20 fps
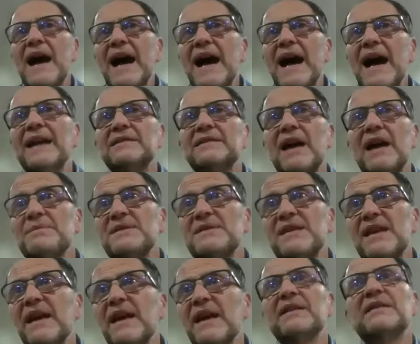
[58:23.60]
and I'm
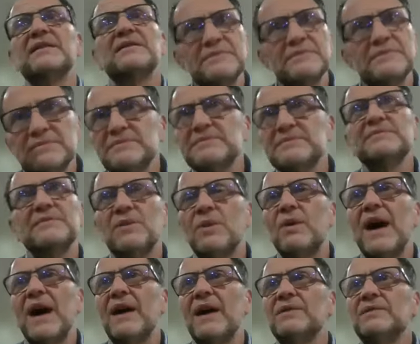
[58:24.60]
saying,
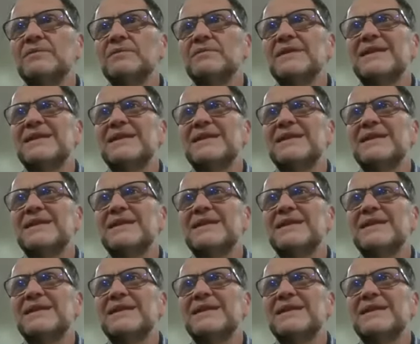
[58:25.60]
wow,